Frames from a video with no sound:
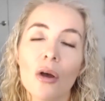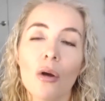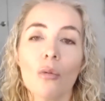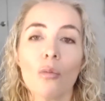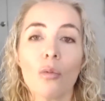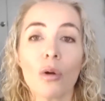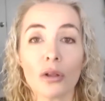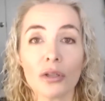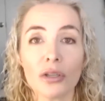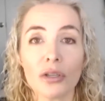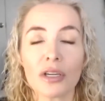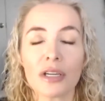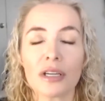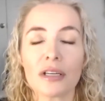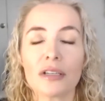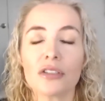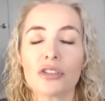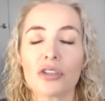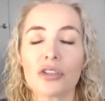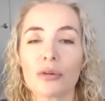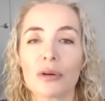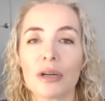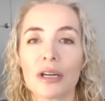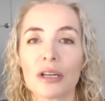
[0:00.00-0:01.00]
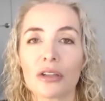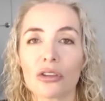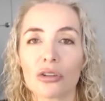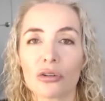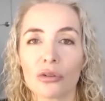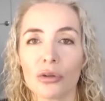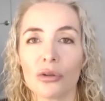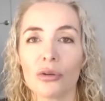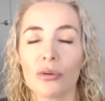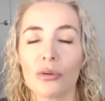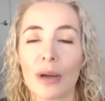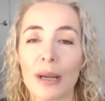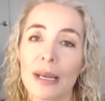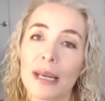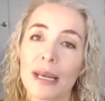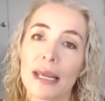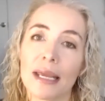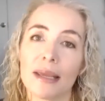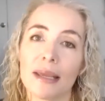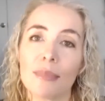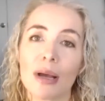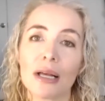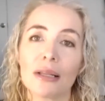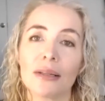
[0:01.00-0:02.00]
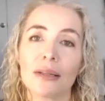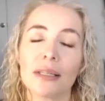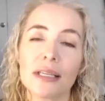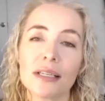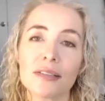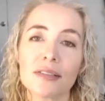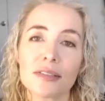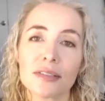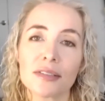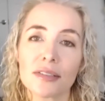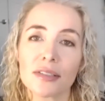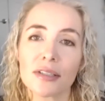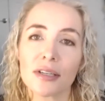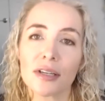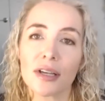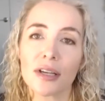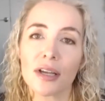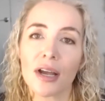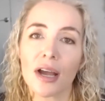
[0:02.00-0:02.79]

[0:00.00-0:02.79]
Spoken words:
well, you can do it through an email list.